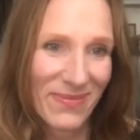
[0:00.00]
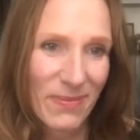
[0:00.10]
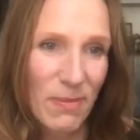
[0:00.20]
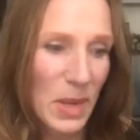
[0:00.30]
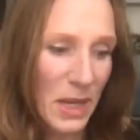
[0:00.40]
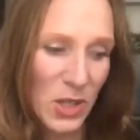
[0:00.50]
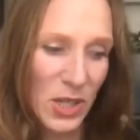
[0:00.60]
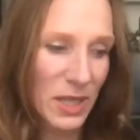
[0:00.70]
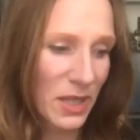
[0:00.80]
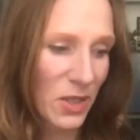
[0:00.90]
Yeah,
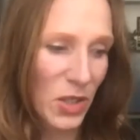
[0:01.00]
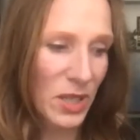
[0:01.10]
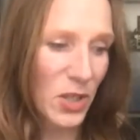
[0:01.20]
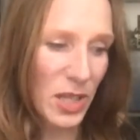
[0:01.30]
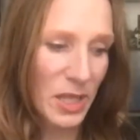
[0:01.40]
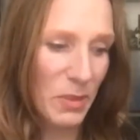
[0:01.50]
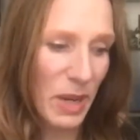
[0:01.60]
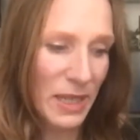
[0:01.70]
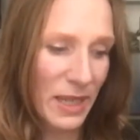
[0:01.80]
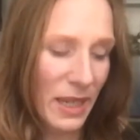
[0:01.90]
she's just
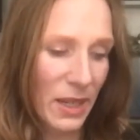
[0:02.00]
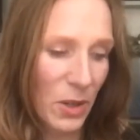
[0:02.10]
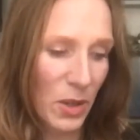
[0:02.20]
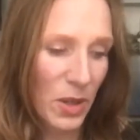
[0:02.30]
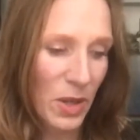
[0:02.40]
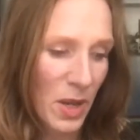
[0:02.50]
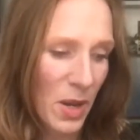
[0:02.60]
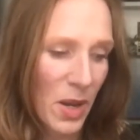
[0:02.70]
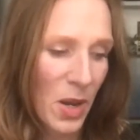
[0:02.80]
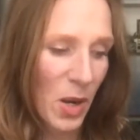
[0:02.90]
amazing. And her
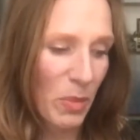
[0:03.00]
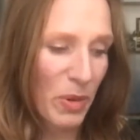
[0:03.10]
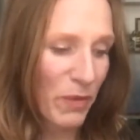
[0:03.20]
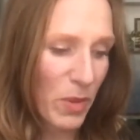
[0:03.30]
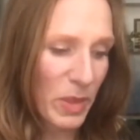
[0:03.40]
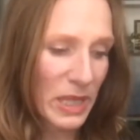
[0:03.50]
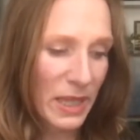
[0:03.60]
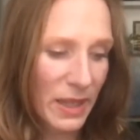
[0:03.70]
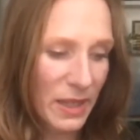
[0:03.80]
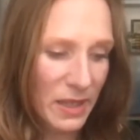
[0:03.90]
performance in
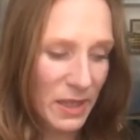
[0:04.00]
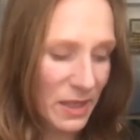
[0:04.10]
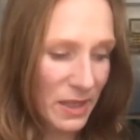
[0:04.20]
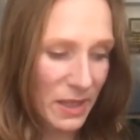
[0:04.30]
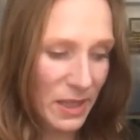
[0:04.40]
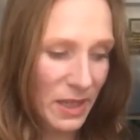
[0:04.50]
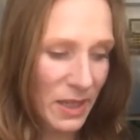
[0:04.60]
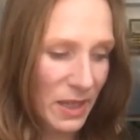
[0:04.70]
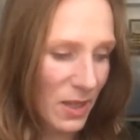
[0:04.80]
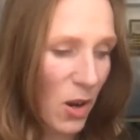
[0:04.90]
this is
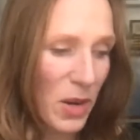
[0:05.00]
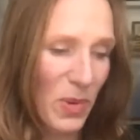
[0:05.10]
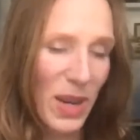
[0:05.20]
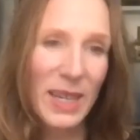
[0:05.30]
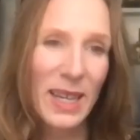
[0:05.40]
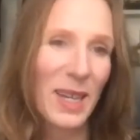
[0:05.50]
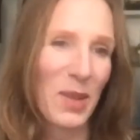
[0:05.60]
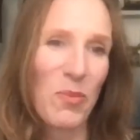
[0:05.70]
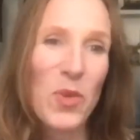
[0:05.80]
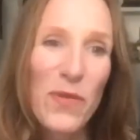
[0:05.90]
heartbreaking and
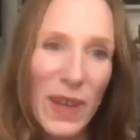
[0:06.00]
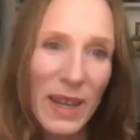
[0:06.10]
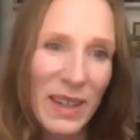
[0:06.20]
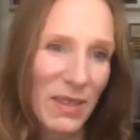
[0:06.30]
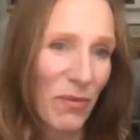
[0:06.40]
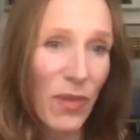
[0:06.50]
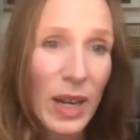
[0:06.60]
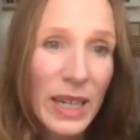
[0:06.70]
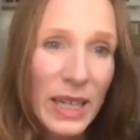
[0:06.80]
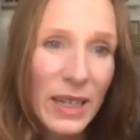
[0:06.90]
moving and
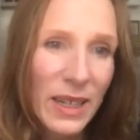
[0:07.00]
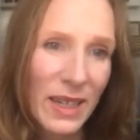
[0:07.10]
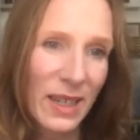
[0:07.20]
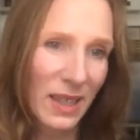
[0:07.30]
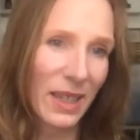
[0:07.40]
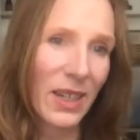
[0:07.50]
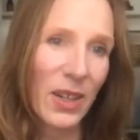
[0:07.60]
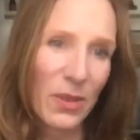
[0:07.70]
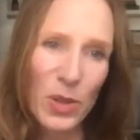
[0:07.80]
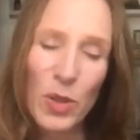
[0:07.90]
funny and, you
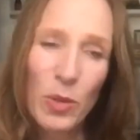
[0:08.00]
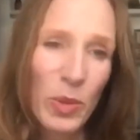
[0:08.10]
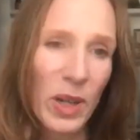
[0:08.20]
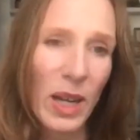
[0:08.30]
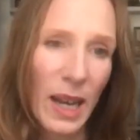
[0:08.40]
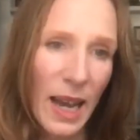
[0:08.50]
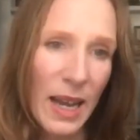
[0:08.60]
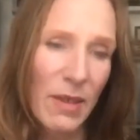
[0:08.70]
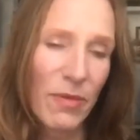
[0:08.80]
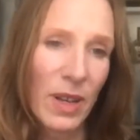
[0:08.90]
know, super
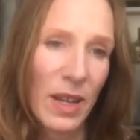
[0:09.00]
alive.